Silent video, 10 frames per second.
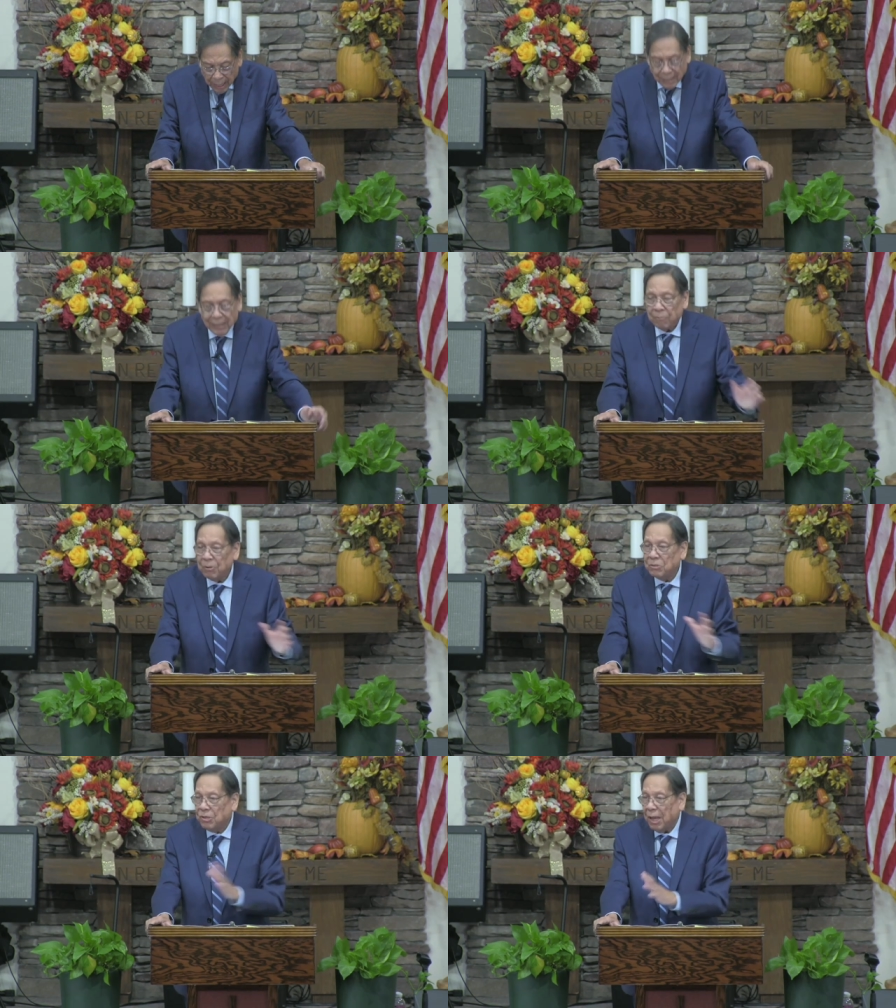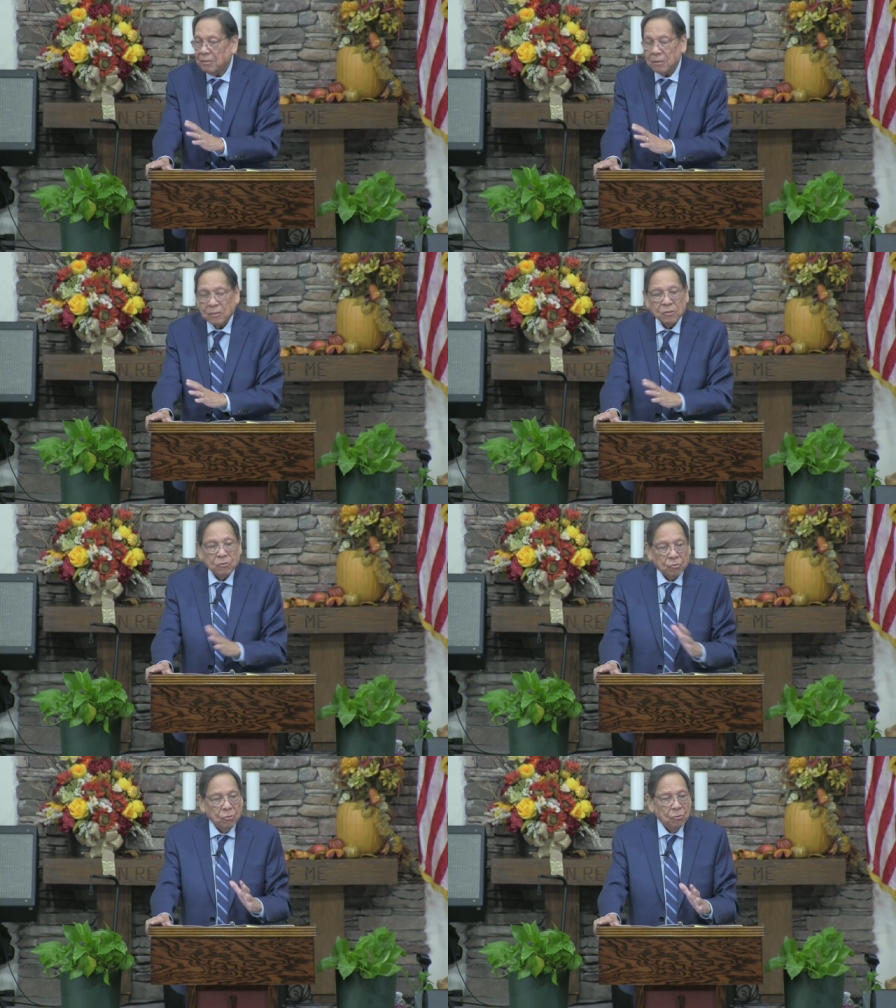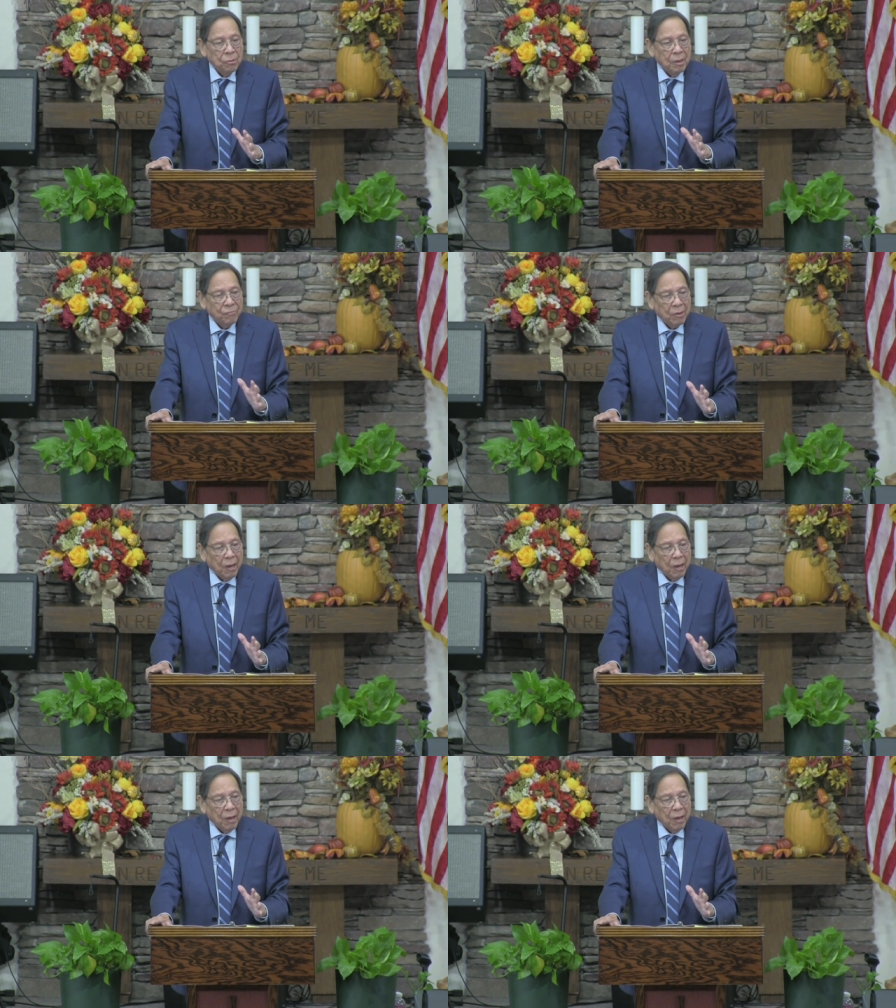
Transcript: And they rejected the truth of the